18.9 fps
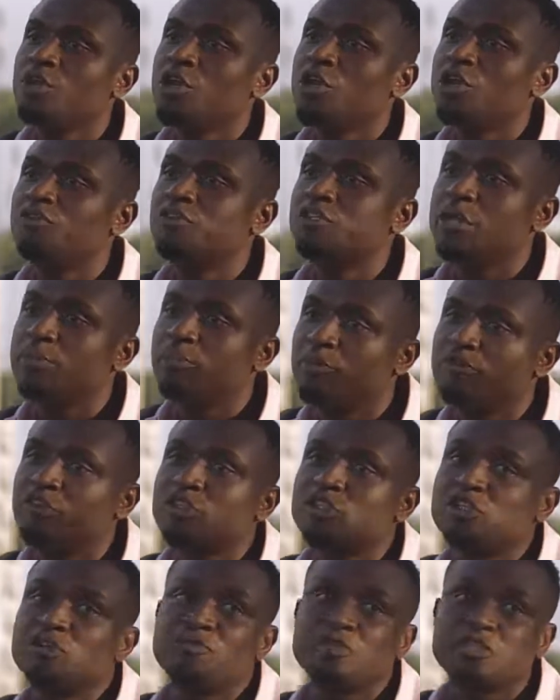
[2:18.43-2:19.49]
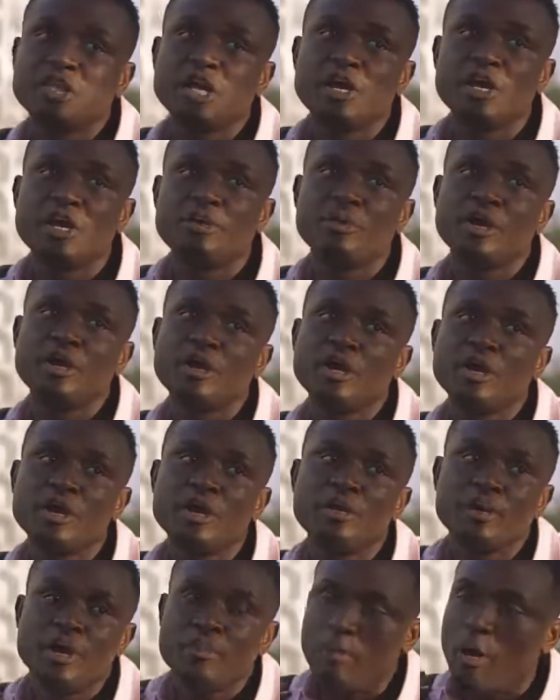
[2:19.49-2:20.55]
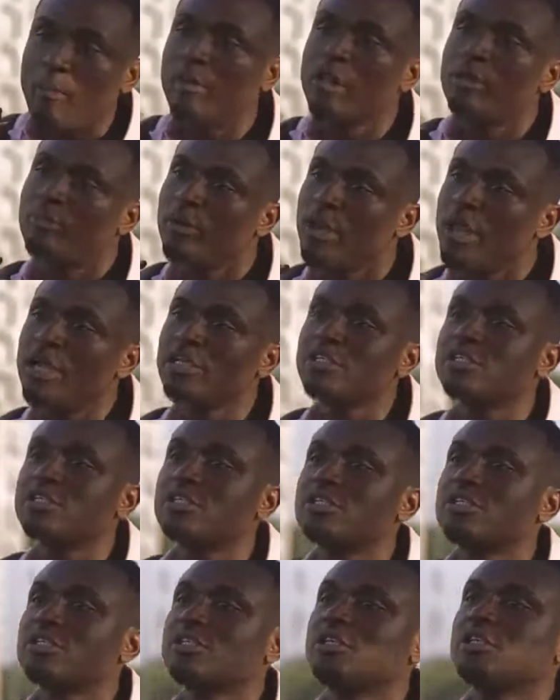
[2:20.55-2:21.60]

If it's a public place,